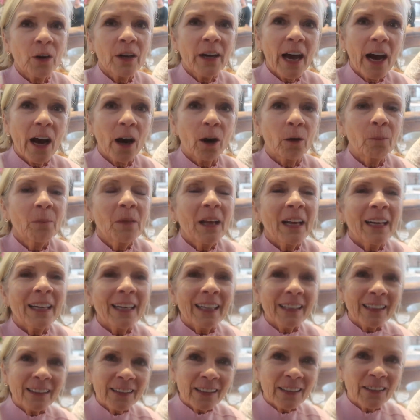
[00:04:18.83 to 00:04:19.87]
Now,
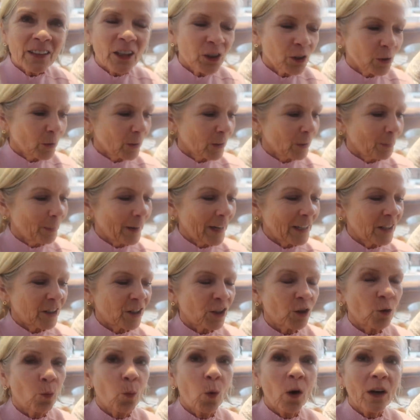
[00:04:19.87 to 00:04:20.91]
Lisa's going to explain
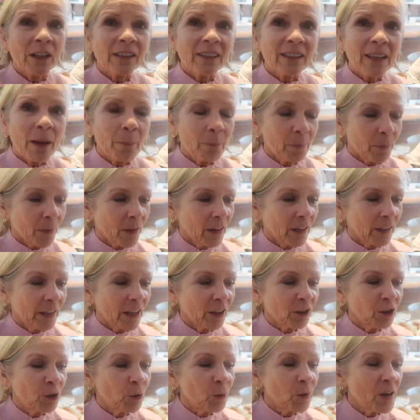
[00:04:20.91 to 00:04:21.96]
to you why something,
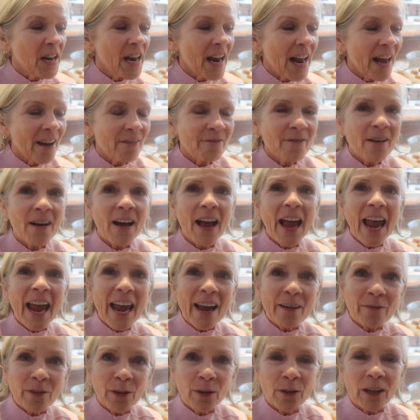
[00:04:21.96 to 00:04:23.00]
now you would never
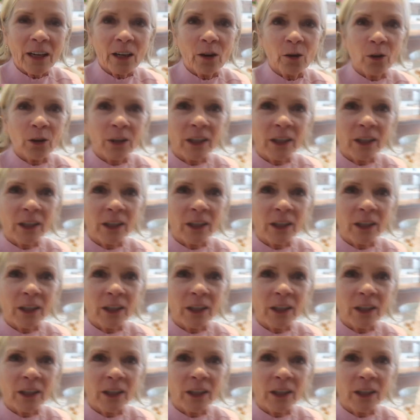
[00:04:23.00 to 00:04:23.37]
ever think